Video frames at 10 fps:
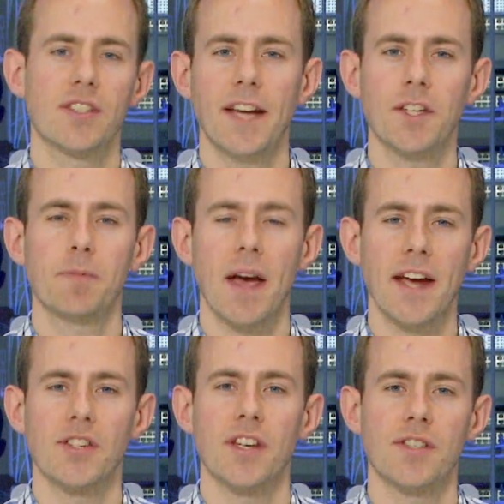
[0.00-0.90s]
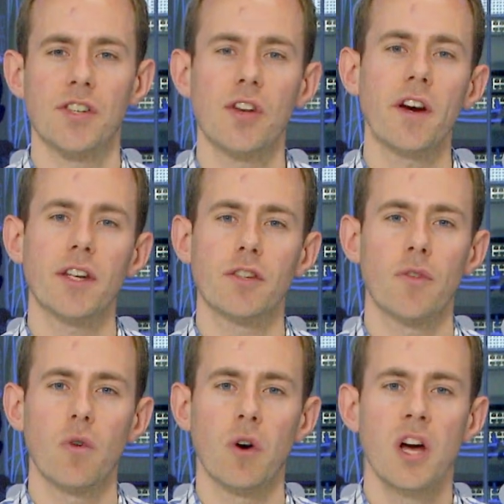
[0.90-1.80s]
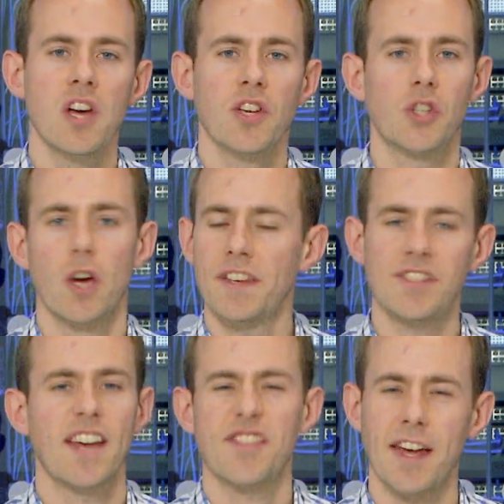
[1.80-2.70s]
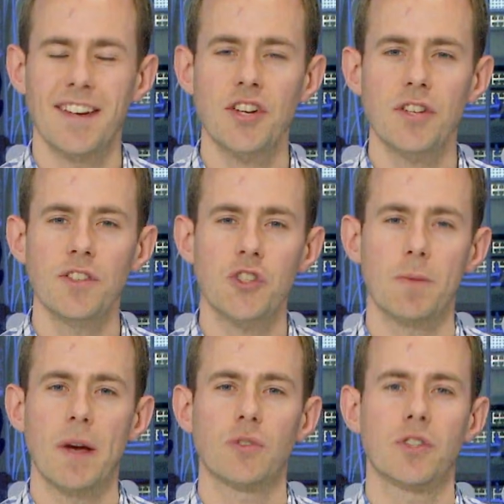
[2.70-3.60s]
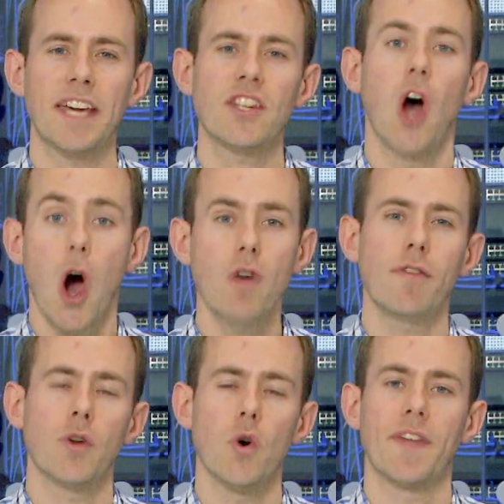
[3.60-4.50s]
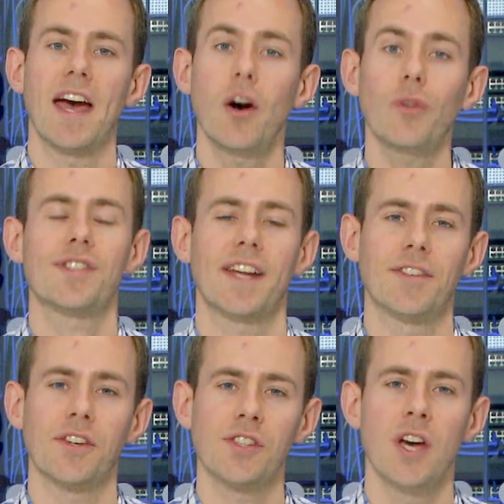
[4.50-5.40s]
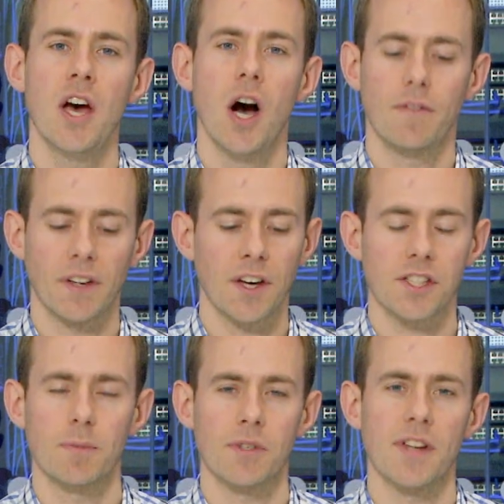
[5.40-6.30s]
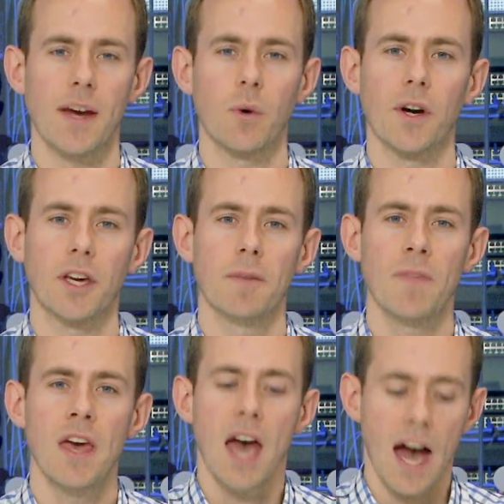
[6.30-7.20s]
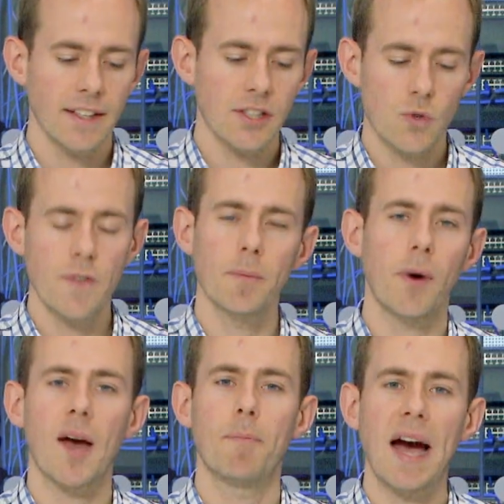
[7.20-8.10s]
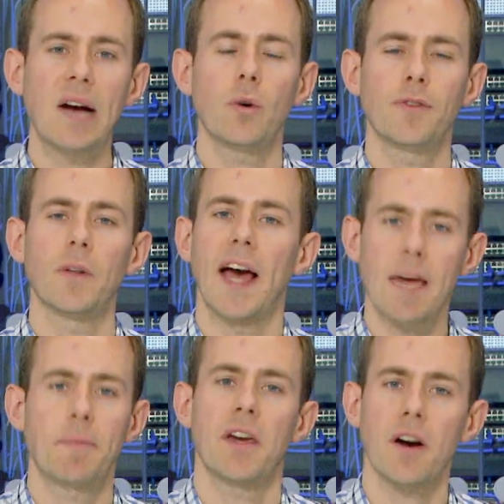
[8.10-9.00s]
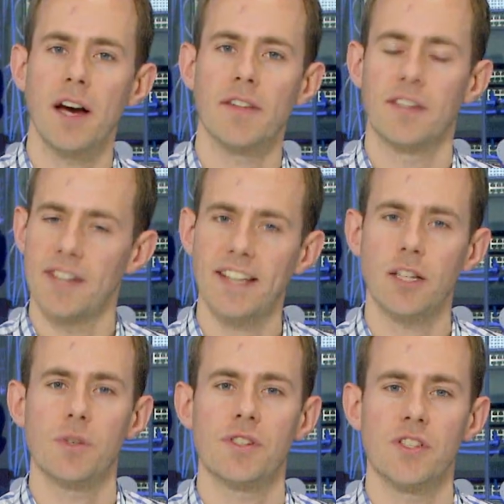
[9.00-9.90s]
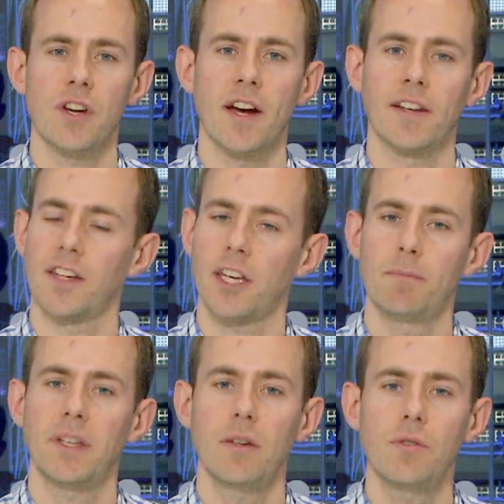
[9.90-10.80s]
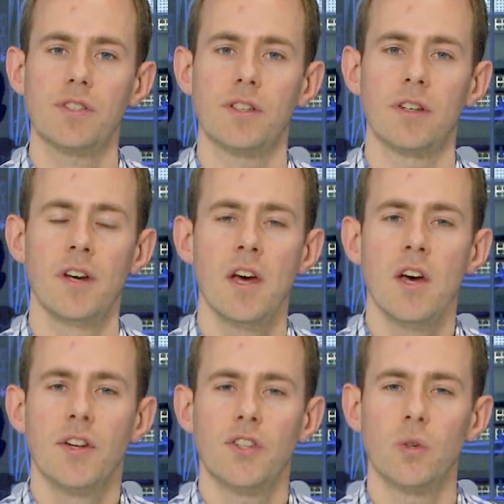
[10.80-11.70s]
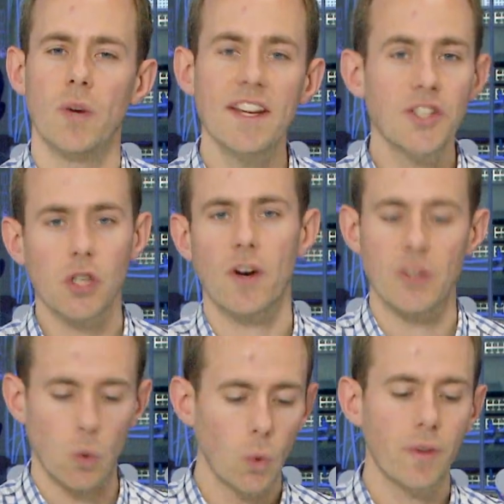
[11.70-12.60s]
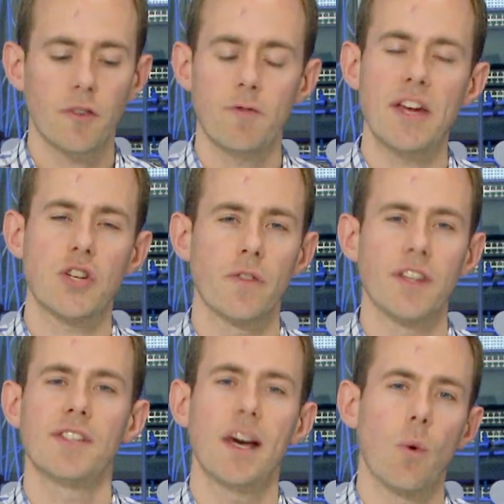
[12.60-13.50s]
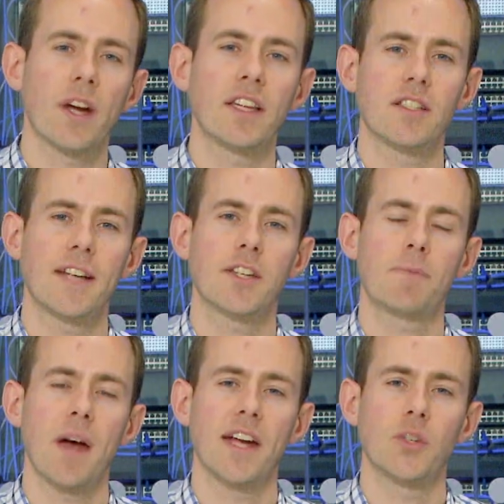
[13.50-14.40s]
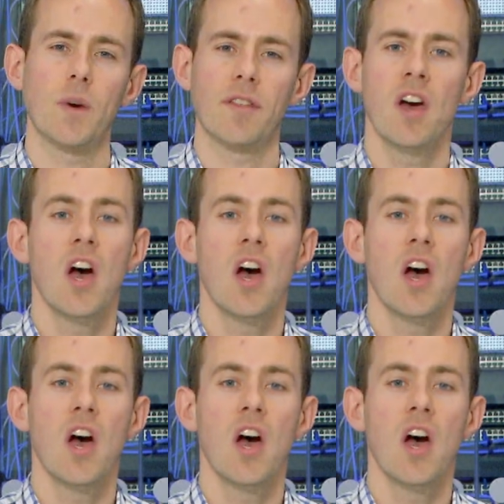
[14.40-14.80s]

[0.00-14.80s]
status page is designed for service desk technicians to be able to get an overview of the health status of a customer's network. And it's driven by a powerful API that Datto has designed that can be used to integrate all the information on this networking status page with